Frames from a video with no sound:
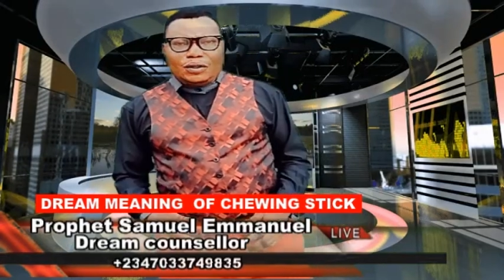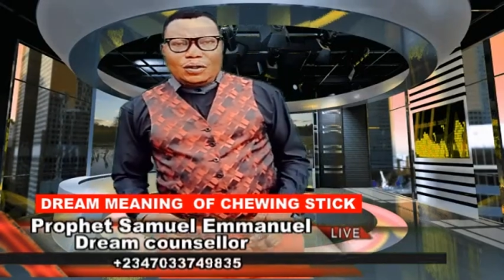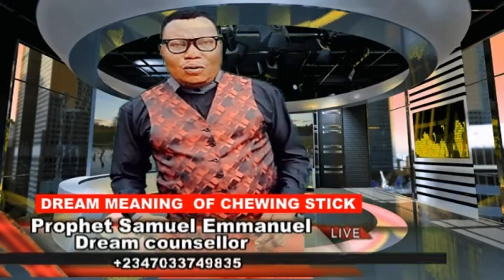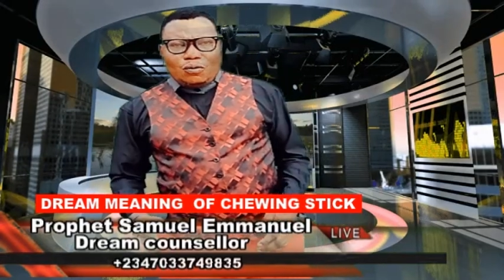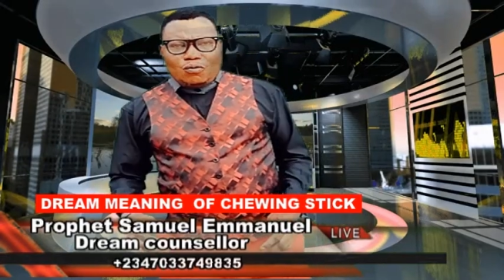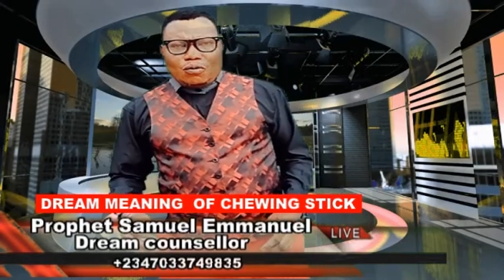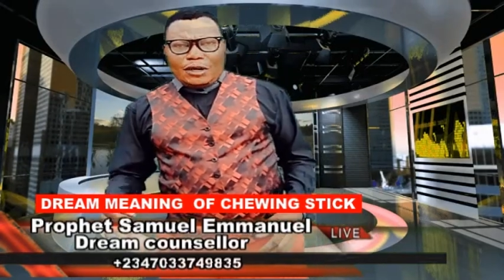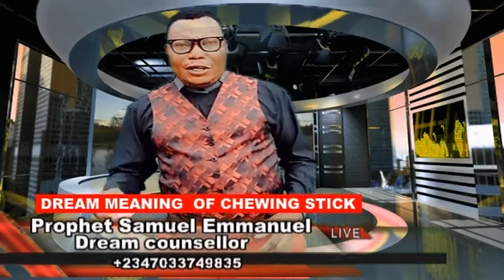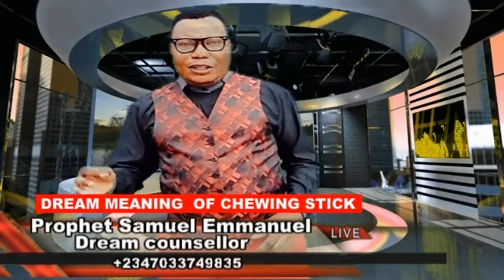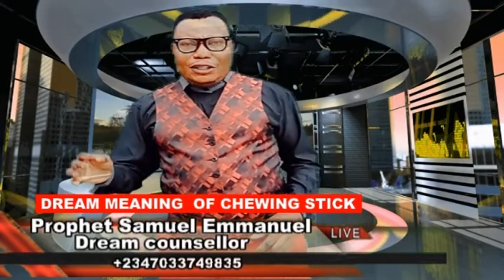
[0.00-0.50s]

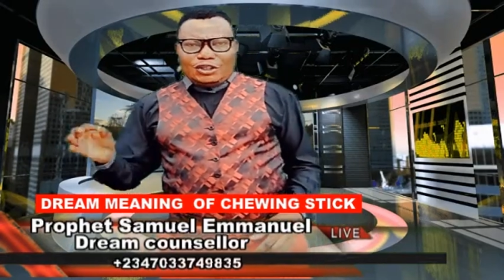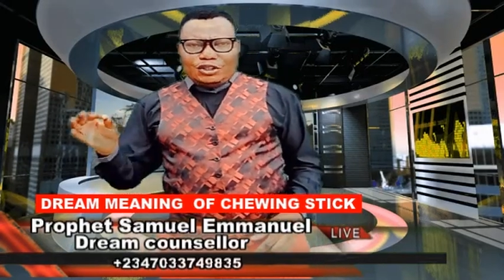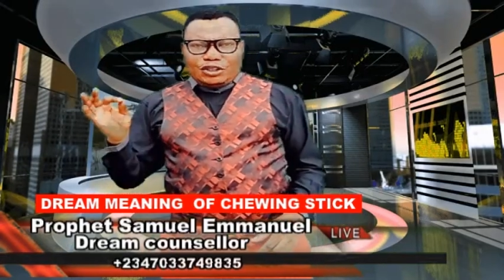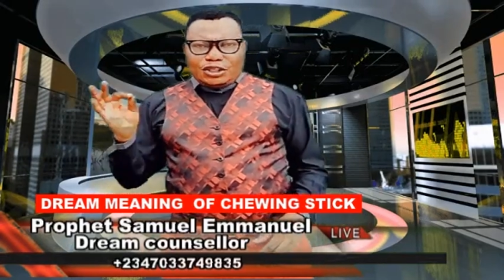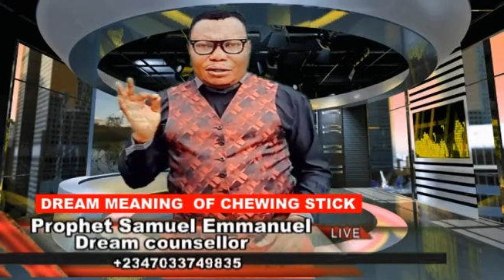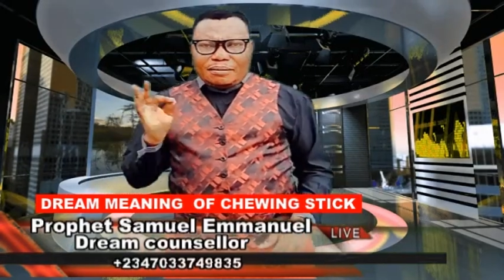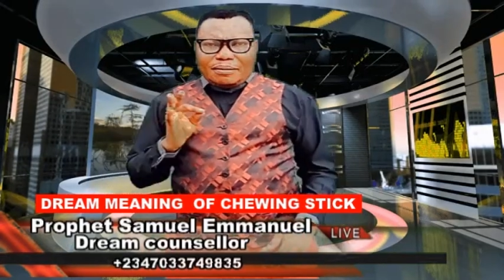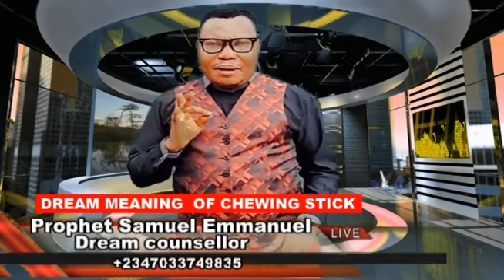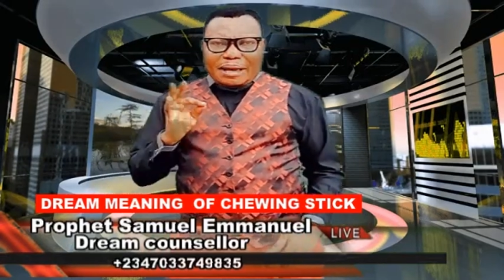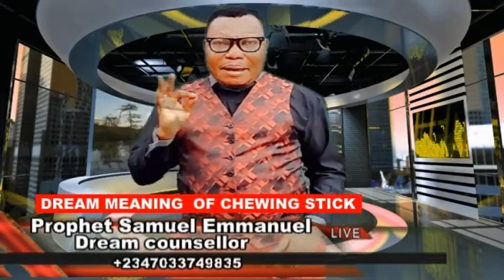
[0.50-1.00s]
When you
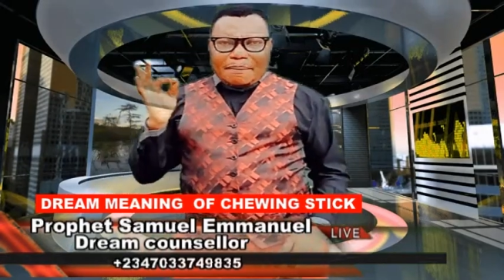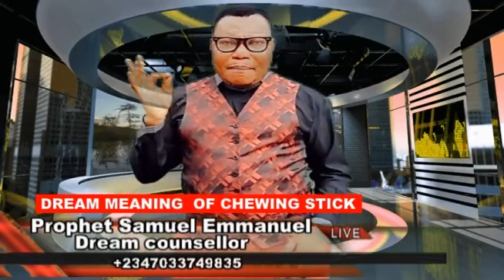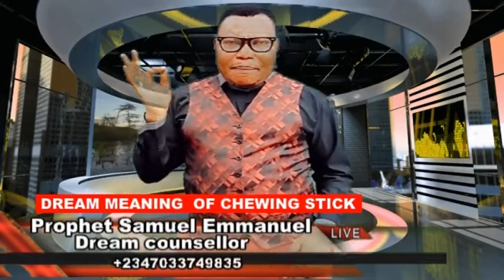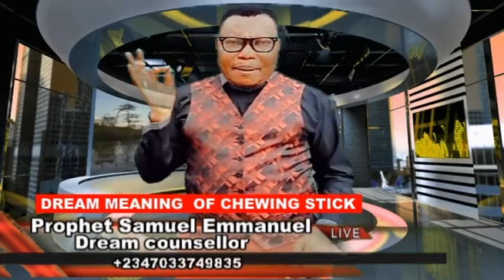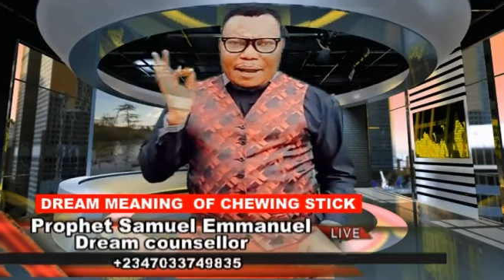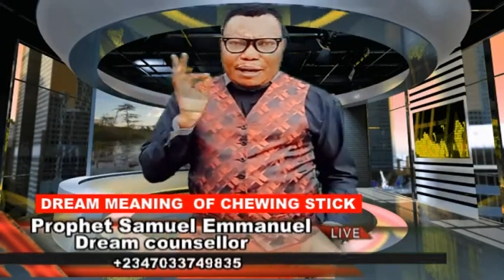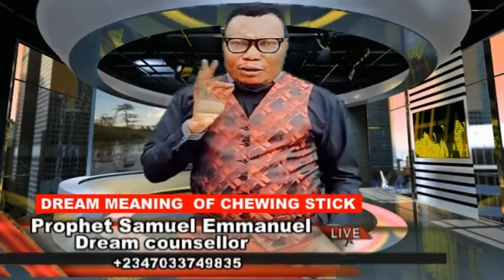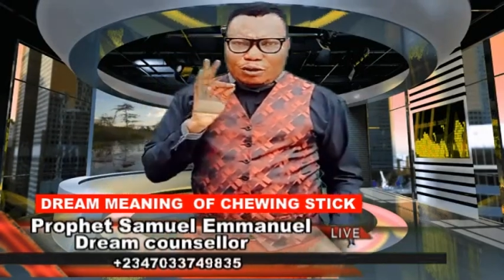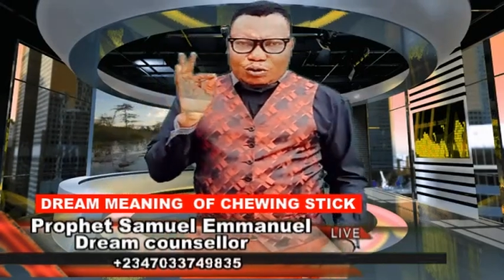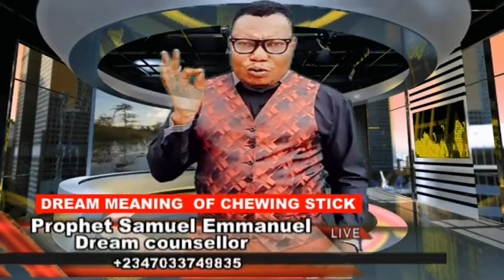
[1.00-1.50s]
dream
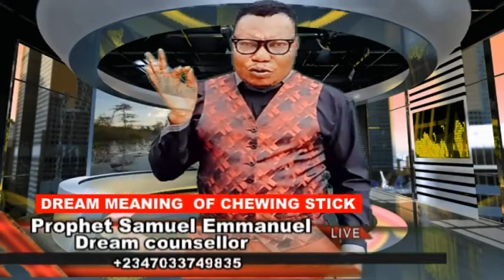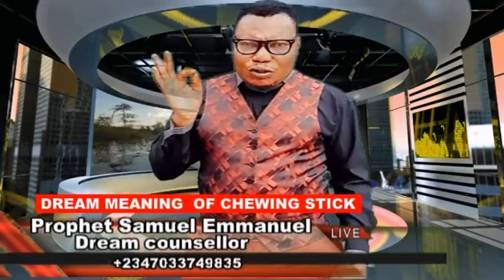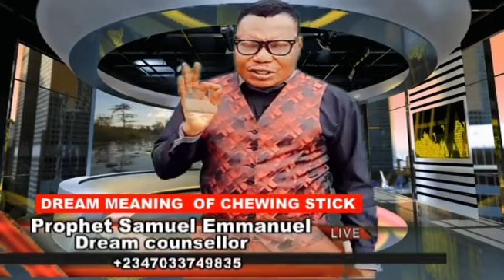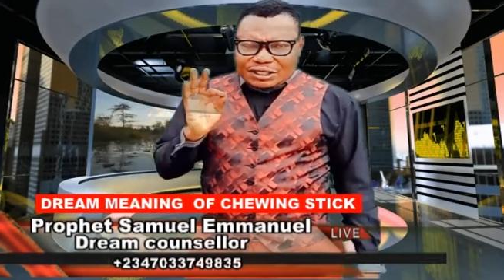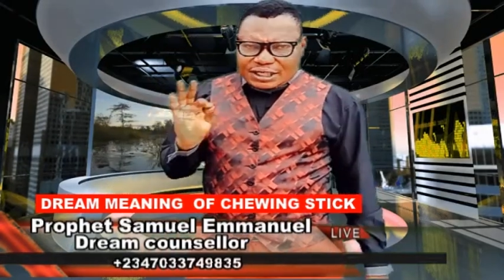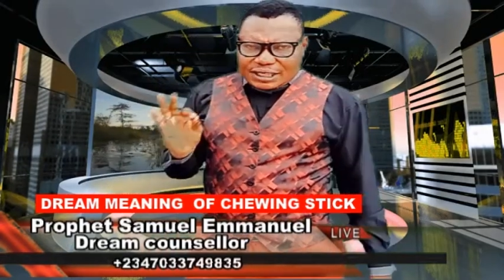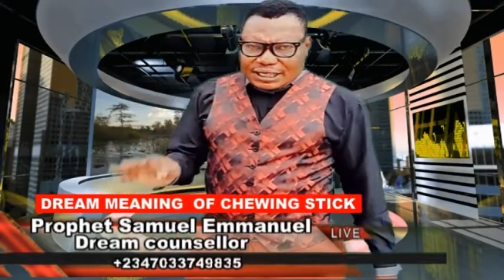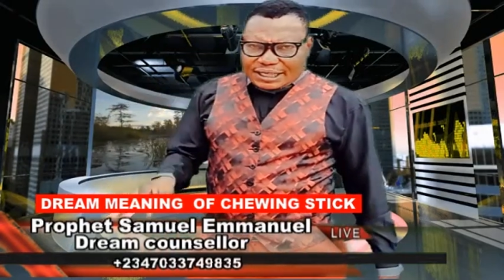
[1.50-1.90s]
about chew stick,